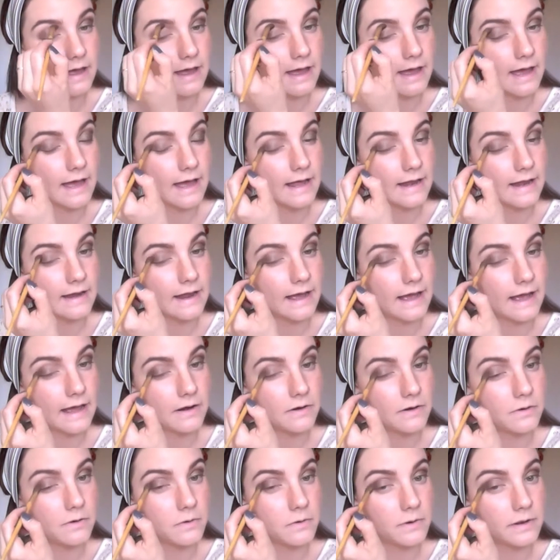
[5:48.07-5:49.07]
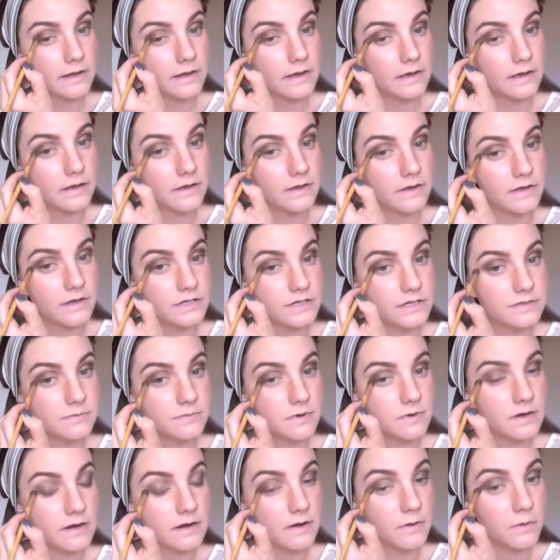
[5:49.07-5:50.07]
hand at all here, you just
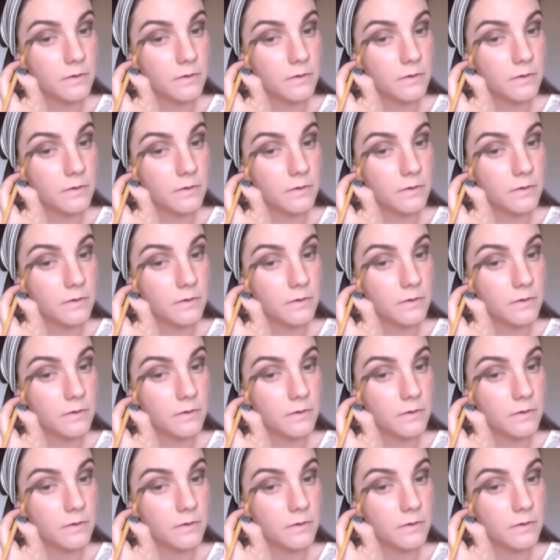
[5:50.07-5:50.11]
want